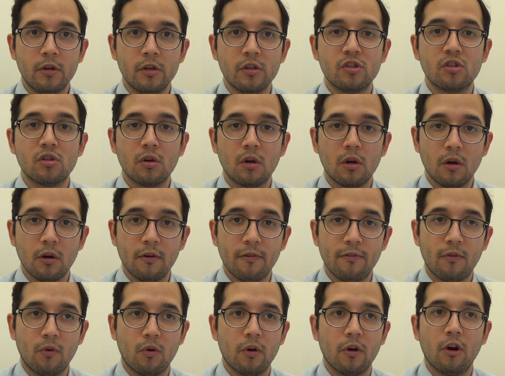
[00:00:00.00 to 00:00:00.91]

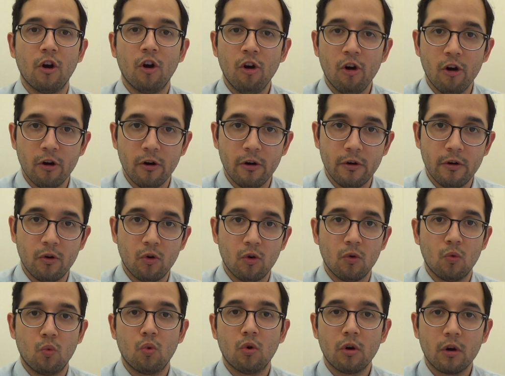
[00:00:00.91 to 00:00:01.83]
deserve or earn or
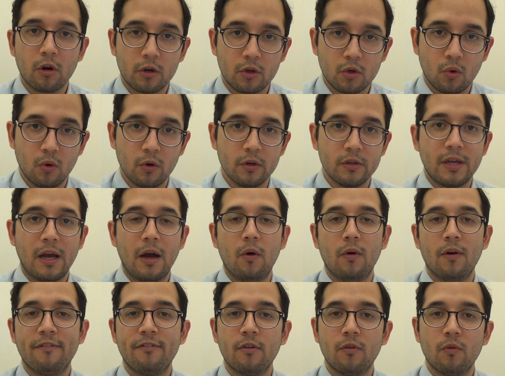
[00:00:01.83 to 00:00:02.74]
work towards,
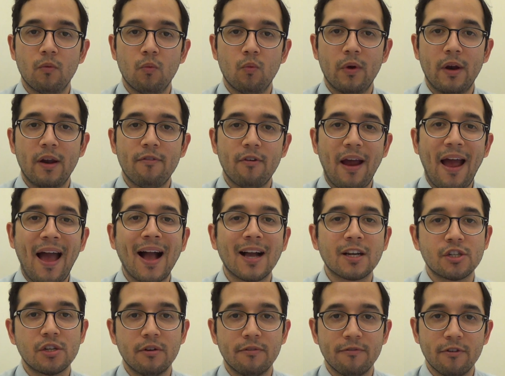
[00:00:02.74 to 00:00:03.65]
whatever
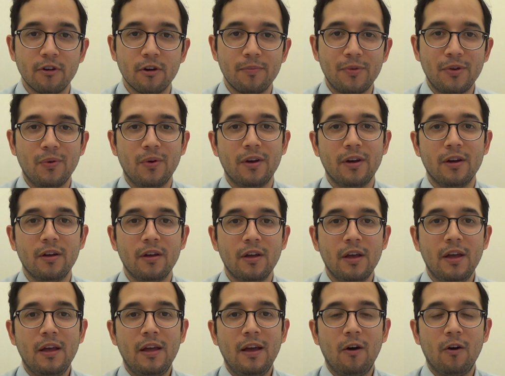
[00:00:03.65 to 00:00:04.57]
action verb you want to
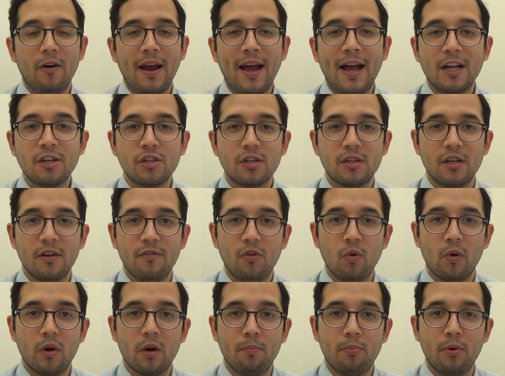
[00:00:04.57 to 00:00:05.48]
or adjective
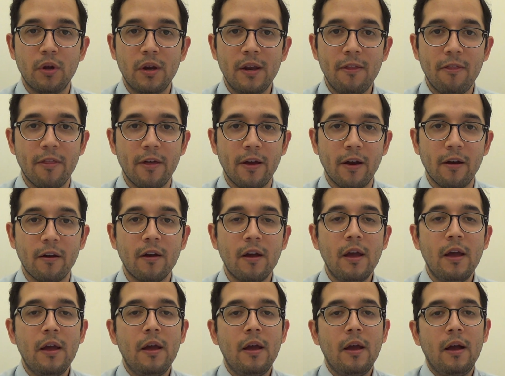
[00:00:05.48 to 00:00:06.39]
you want to put in there,
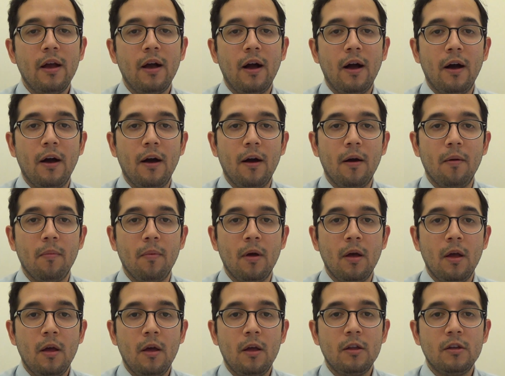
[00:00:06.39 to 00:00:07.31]

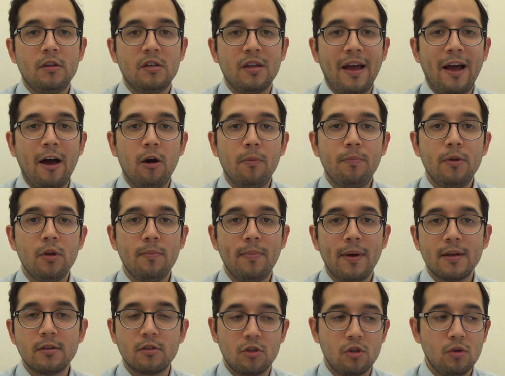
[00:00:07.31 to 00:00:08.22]
to help you
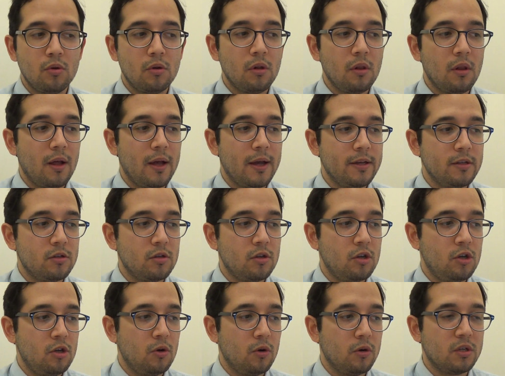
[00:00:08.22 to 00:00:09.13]
best
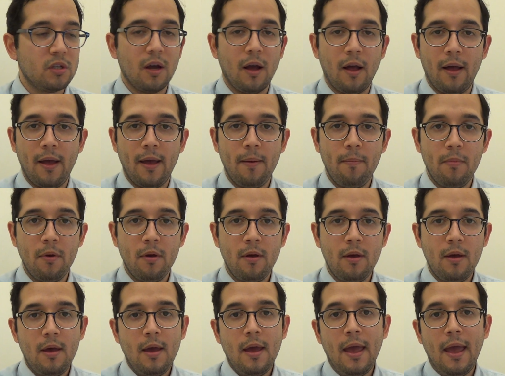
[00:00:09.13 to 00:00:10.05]
utilize your time
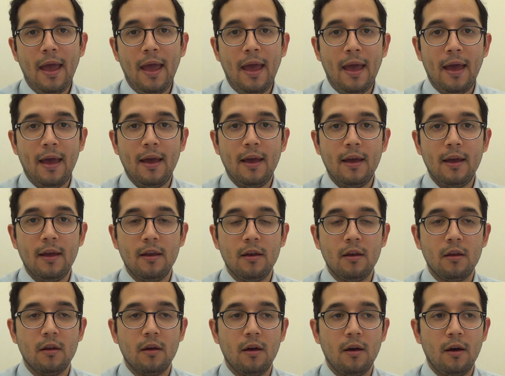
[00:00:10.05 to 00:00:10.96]

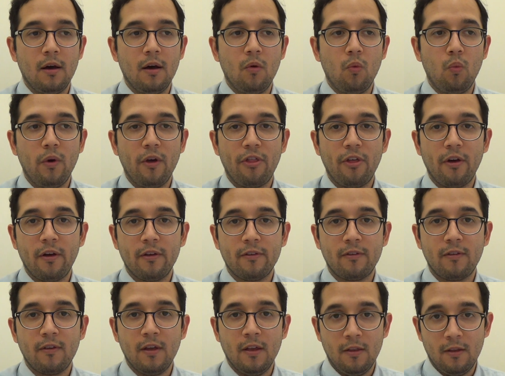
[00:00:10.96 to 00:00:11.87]
and with
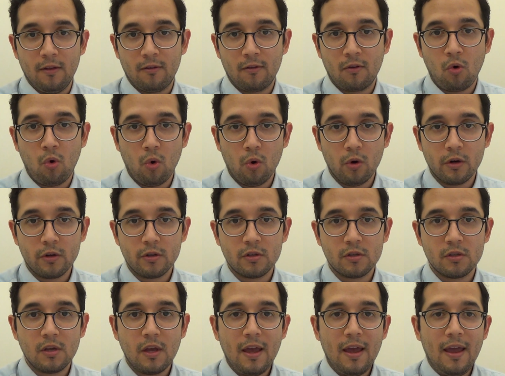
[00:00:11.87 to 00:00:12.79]
us in this
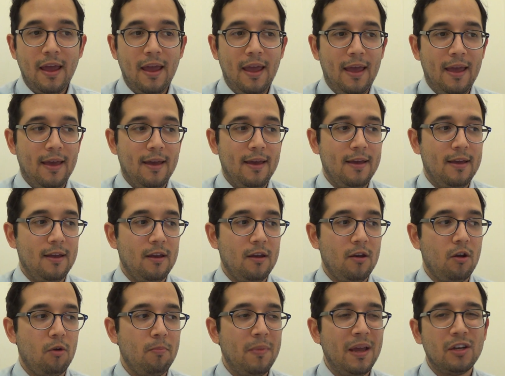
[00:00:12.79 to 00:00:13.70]
course,
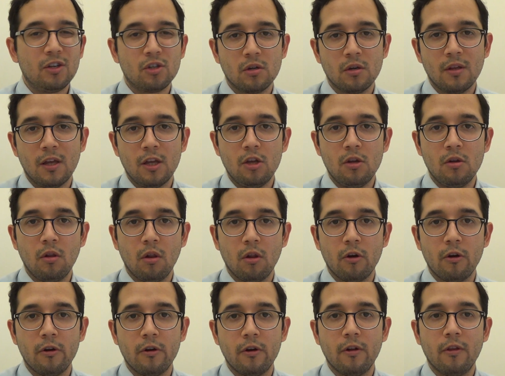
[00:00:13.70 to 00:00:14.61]
and make sure that you
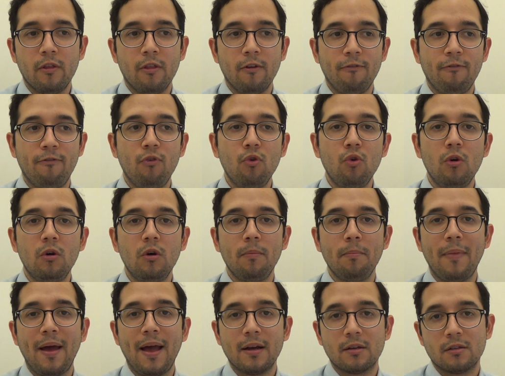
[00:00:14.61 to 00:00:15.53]
learn the full
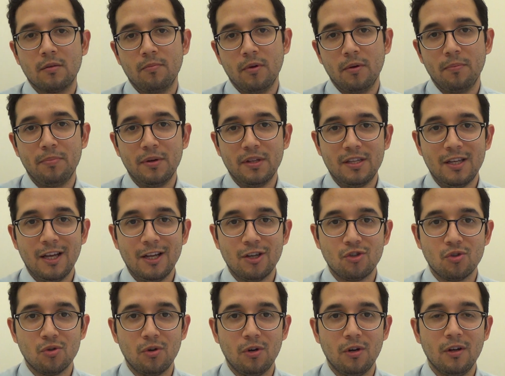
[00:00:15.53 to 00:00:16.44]
maximum
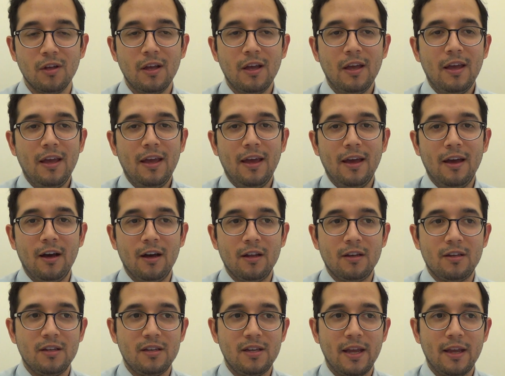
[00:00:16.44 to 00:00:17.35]
potential
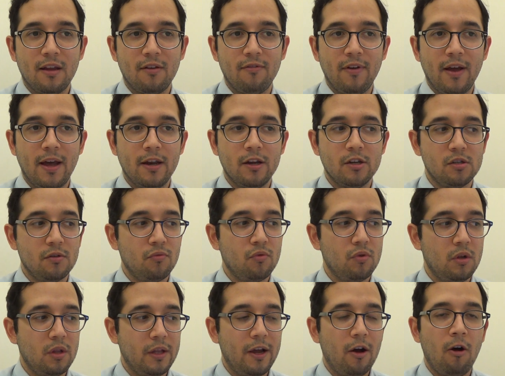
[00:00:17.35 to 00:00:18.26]
to take advantage of
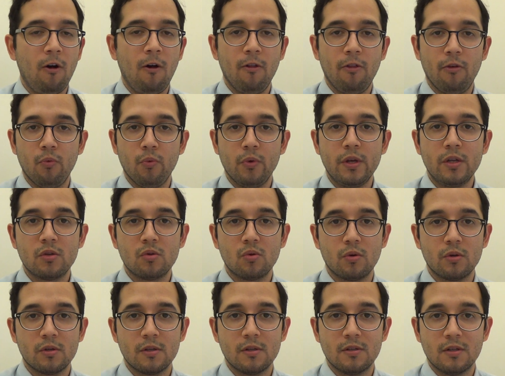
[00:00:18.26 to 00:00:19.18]
really all the
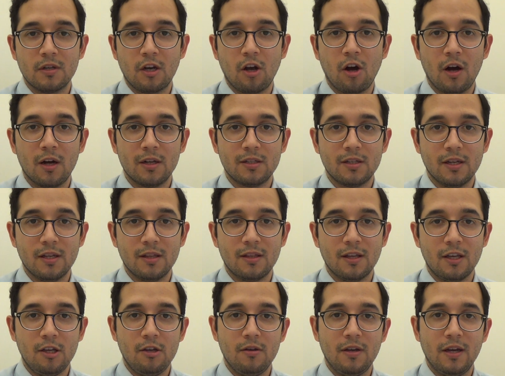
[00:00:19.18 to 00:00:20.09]
resources and content
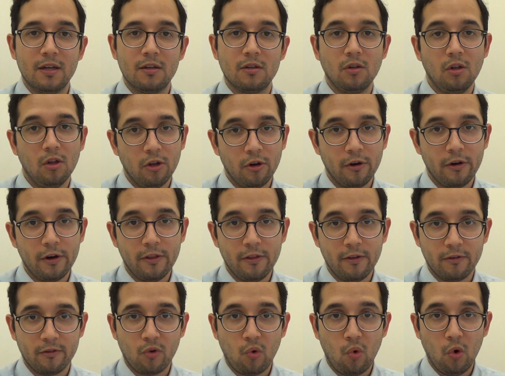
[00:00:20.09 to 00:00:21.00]
that you get to learn in
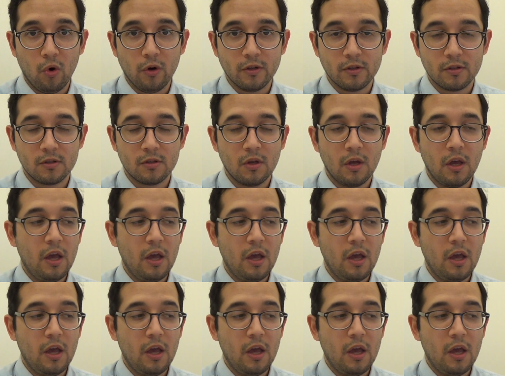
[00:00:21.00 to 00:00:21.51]
this course.